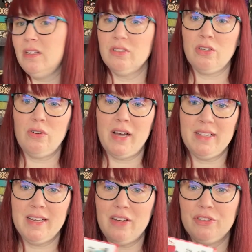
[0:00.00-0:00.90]
So I
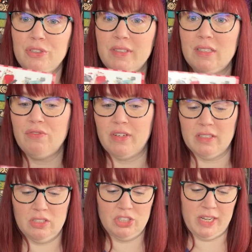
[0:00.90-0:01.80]
like how they're doing these fun
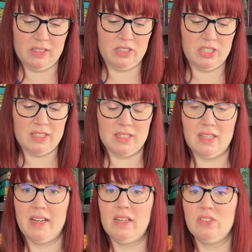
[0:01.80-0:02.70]
little challenges.
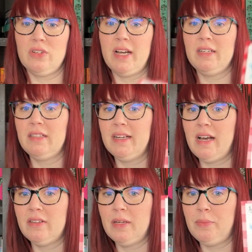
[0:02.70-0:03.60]
I also kind of like
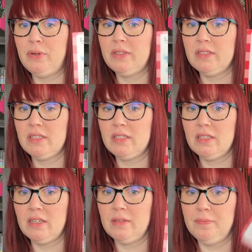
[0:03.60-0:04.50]
how they put
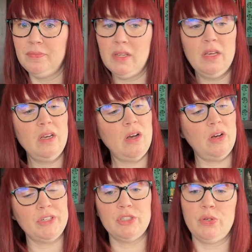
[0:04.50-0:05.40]

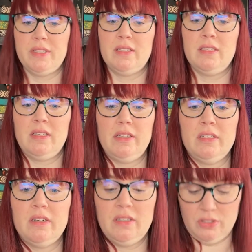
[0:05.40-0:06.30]
all your choices
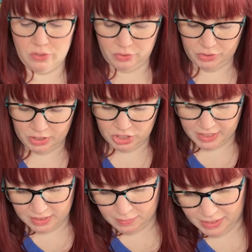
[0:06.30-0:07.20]
here so you can
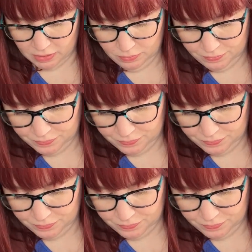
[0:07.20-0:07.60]
check them out.